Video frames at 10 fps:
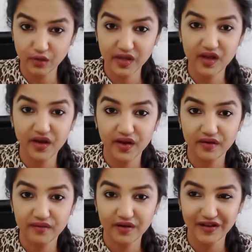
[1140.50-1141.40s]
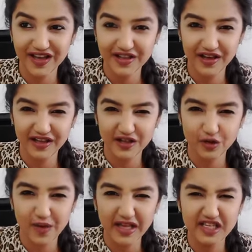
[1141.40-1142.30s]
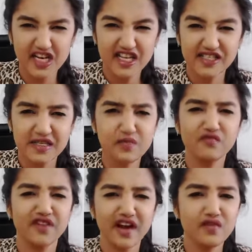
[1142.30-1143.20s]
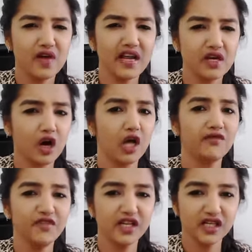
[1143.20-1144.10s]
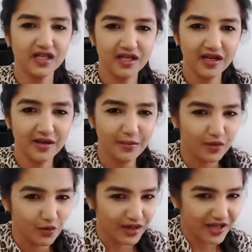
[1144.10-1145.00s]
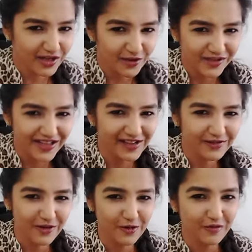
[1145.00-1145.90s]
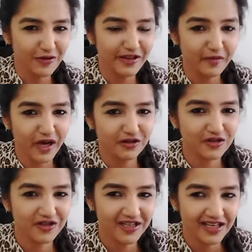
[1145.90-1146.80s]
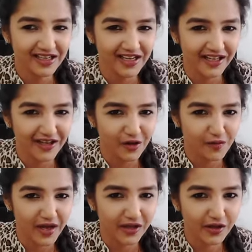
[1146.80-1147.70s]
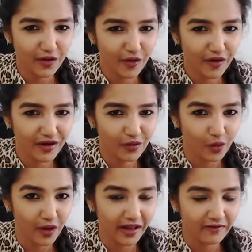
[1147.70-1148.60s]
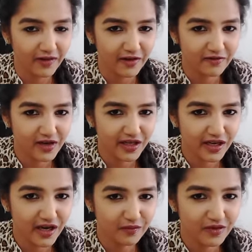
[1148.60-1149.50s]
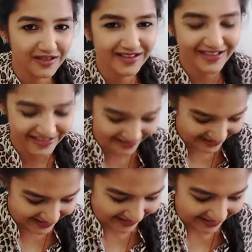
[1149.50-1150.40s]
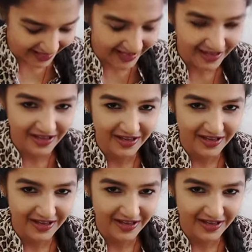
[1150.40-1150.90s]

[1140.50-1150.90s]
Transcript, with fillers: I don't care. Okay, uh, you might seem very, very confident, but within yourself, you're pretty much like, oh my what if I fuck it up? Yeah?